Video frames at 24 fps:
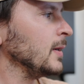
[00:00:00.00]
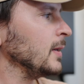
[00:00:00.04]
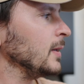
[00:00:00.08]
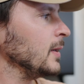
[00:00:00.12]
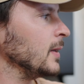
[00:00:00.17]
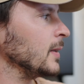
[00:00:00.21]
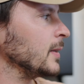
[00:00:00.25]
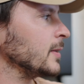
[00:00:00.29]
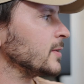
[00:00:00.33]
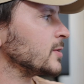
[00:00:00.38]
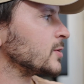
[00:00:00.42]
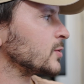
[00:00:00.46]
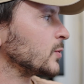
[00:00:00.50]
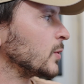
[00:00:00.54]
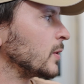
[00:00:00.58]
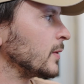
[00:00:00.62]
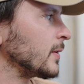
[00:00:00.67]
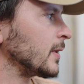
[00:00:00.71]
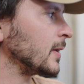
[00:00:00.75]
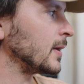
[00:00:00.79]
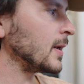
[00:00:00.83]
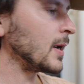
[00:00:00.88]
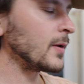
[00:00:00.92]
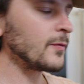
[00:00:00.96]
and ensure
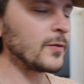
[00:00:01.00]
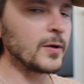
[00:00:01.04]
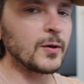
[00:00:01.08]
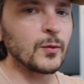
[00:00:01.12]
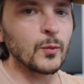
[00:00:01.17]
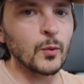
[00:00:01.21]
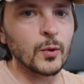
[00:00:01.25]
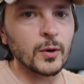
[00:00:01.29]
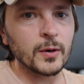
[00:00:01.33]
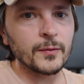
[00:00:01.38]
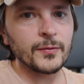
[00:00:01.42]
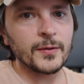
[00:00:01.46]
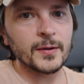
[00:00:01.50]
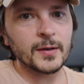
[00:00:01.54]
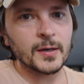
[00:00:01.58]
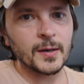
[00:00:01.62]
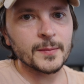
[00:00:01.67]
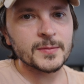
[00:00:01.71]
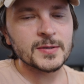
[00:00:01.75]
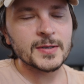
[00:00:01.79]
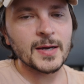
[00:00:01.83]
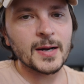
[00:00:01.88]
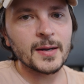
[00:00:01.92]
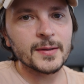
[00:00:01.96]
that every wort that
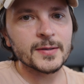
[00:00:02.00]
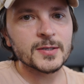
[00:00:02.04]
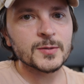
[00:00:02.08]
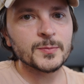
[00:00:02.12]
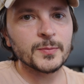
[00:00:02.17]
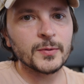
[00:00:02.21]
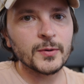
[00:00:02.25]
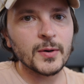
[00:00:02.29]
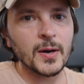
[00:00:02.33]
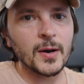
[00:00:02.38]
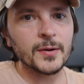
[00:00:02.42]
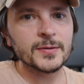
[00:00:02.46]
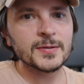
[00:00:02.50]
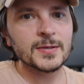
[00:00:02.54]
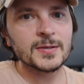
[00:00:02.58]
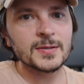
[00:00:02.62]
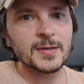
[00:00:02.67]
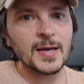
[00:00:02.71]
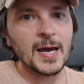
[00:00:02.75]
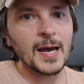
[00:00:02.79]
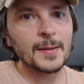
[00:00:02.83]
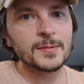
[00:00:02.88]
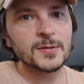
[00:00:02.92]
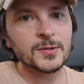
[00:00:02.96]
comes out of this brewhouse is
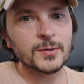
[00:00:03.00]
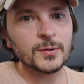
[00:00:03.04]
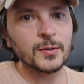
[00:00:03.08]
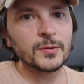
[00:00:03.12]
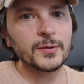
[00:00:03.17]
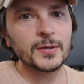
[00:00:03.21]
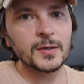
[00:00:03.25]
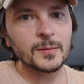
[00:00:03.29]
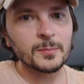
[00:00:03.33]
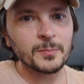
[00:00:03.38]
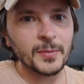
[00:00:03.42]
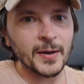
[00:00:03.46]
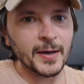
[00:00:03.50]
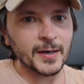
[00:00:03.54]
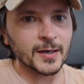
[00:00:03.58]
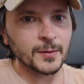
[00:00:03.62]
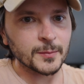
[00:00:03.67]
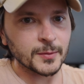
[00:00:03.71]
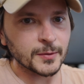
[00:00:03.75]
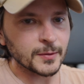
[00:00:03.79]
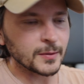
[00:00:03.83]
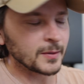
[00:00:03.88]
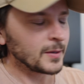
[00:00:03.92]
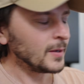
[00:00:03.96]
absolutely impeccable.